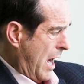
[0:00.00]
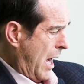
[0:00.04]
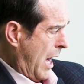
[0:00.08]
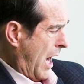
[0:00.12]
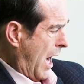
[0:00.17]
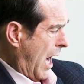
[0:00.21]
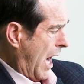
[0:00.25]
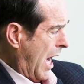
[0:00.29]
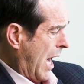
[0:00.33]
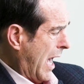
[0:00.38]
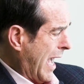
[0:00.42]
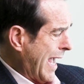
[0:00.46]

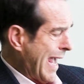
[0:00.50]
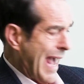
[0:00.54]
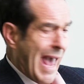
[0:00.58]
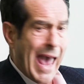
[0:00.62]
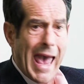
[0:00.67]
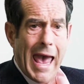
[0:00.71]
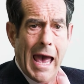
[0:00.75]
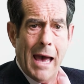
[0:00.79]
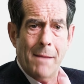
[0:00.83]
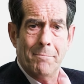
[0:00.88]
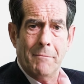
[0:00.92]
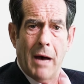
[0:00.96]
I
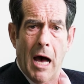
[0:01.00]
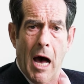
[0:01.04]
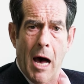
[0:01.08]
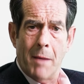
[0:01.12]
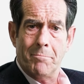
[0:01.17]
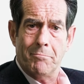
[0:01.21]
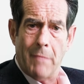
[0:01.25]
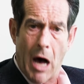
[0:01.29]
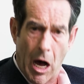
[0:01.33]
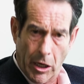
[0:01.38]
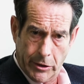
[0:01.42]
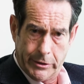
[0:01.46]
am a
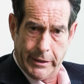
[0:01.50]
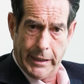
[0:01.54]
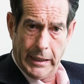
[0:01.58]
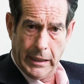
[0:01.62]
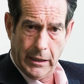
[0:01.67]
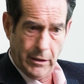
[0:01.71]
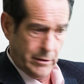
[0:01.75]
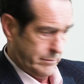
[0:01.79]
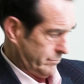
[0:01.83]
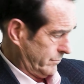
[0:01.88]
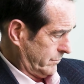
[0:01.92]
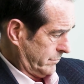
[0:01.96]

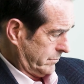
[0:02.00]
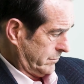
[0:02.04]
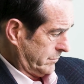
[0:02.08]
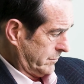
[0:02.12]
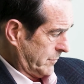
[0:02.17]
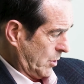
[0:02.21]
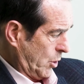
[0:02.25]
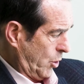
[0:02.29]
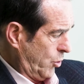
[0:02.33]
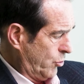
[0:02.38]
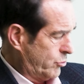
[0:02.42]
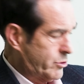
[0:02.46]
monkey
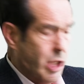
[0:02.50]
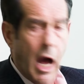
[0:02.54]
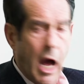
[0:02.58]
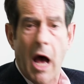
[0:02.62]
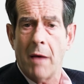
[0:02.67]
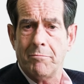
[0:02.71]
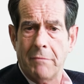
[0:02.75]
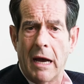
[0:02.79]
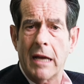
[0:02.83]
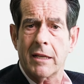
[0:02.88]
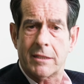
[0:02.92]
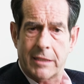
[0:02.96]
who
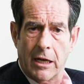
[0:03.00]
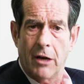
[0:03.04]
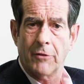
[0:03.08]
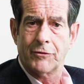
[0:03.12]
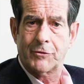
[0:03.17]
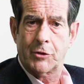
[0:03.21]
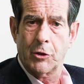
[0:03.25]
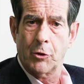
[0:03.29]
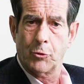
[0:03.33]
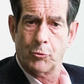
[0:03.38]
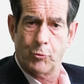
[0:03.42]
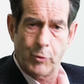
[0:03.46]
taught myself
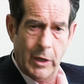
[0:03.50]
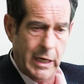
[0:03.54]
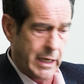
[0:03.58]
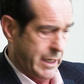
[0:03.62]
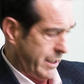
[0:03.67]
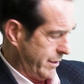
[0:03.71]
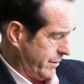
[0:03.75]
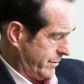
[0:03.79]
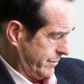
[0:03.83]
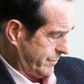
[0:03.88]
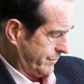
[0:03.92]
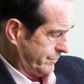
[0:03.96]
to
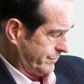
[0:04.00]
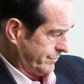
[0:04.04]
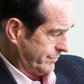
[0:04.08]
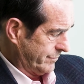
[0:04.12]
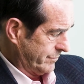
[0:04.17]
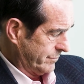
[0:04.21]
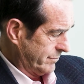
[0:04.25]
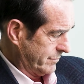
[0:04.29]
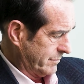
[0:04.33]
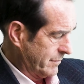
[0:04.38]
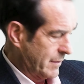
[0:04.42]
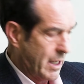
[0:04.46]
read.
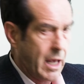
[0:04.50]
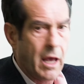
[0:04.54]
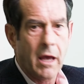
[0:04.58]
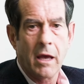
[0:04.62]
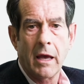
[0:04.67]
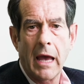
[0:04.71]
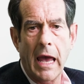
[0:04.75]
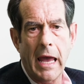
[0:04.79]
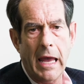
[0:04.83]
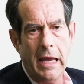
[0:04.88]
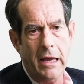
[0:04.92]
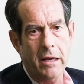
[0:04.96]

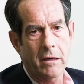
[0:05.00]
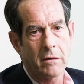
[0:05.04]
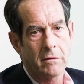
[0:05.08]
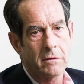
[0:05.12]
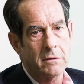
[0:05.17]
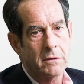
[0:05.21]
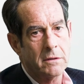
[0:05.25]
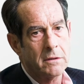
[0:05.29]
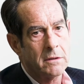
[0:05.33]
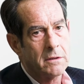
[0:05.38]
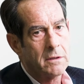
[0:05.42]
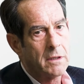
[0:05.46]
Hey,
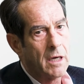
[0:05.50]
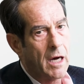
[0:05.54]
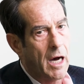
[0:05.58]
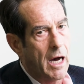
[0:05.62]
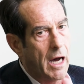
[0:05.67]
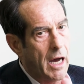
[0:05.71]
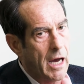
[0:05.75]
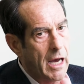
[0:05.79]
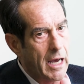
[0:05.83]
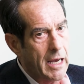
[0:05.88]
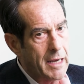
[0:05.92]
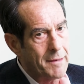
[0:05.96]

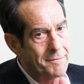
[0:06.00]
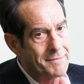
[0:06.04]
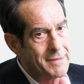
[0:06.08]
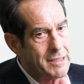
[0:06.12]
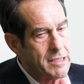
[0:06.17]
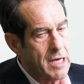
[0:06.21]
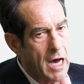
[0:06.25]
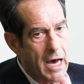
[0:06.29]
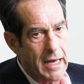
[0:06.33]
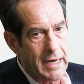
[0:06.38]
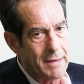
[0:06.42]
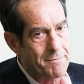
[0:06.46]
I'm
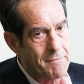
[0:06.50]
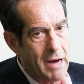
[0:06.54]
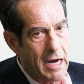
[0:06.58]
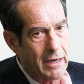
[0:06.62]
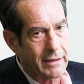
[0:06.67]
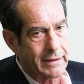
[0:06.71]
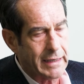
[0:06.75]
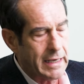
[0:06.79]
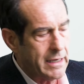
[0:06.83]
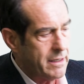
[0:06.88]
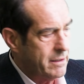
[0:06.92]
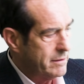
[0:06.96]
not a
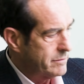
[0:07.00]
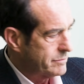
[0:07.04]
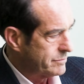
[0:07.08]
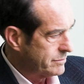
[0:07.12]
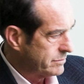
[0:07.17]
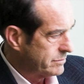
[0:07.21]
monkey.